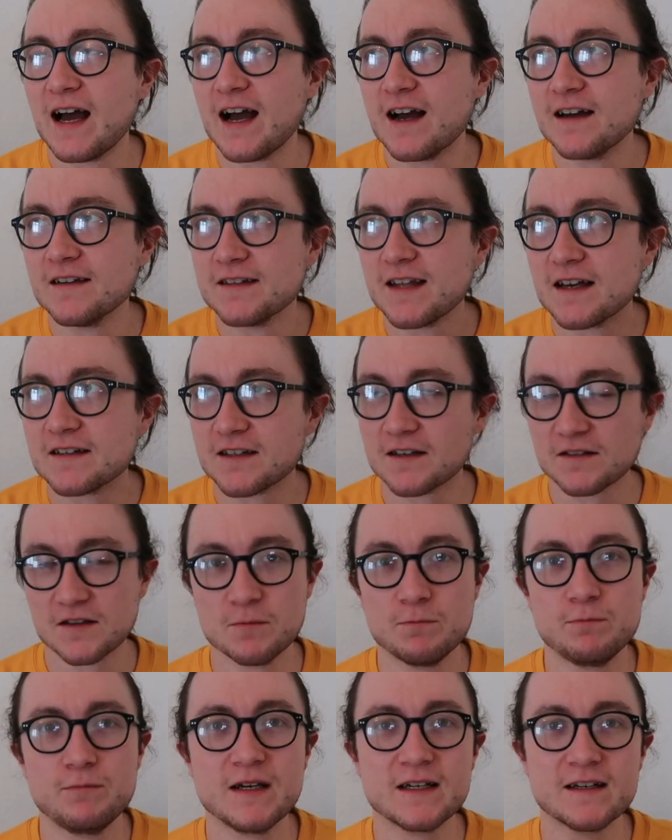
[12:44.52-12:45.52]
and that's like the
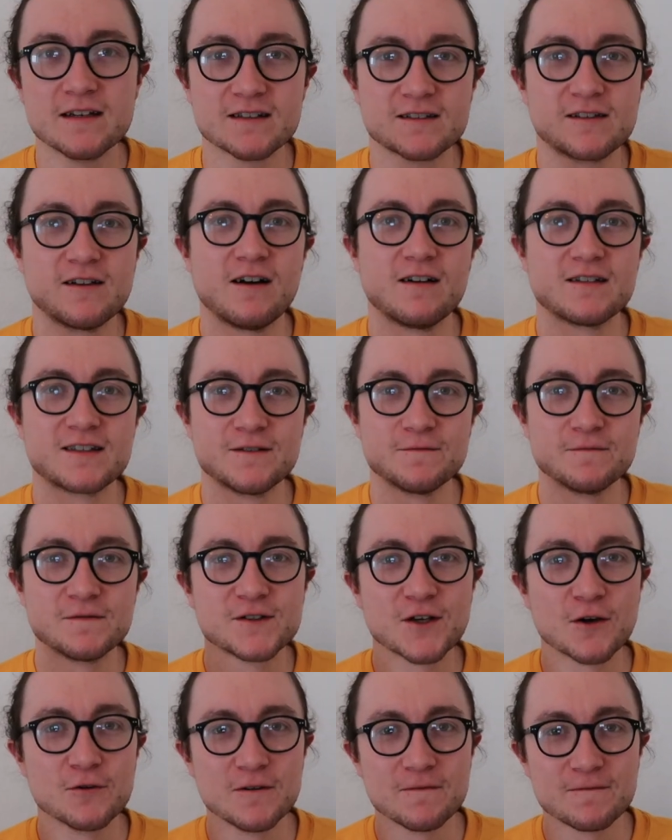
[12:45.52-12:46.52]
biggest class of
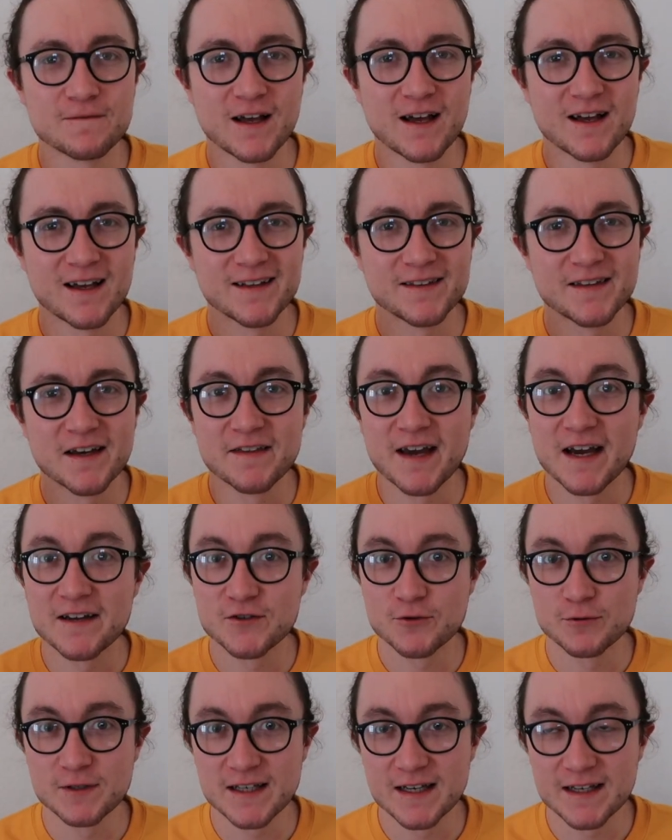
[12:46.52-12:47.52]
solar flare that that
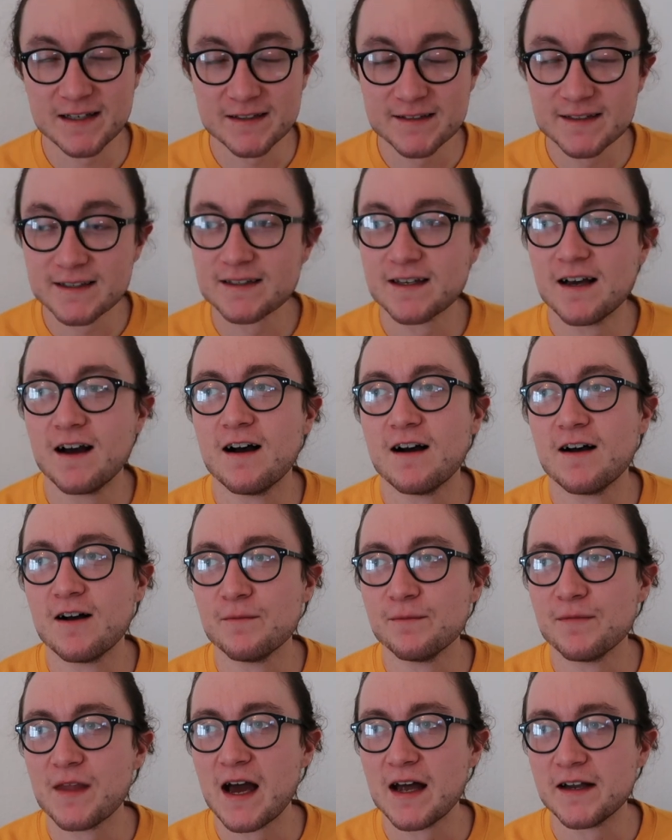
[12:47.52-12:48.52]
actually is.
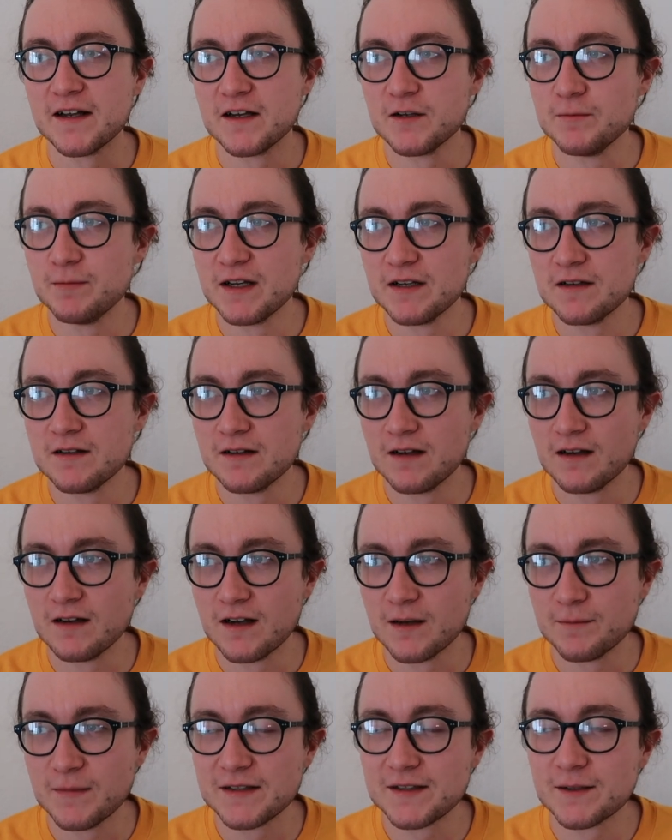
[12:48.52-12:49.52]
Um, and it had been
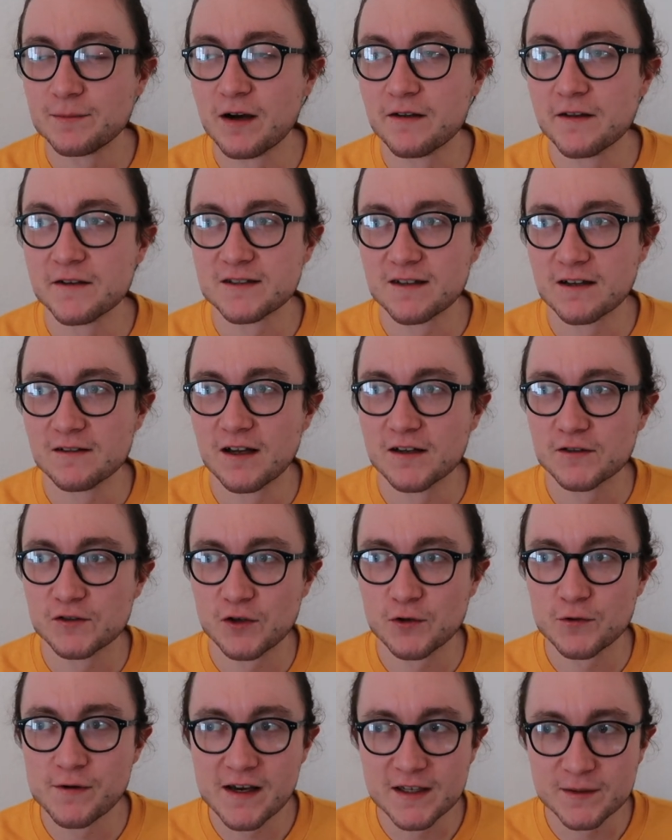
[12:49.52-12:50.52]
emitted by the sun like
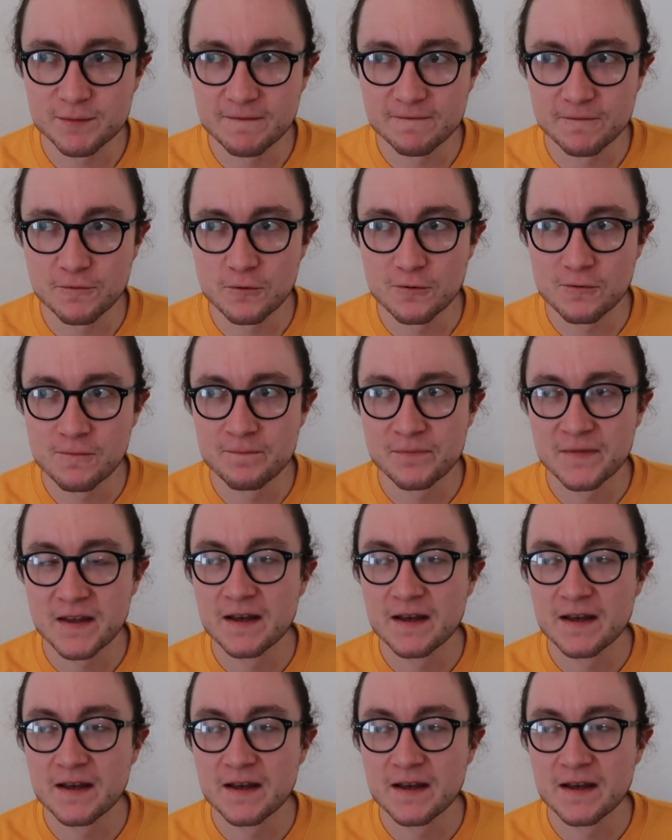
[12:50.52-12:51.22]
two days before.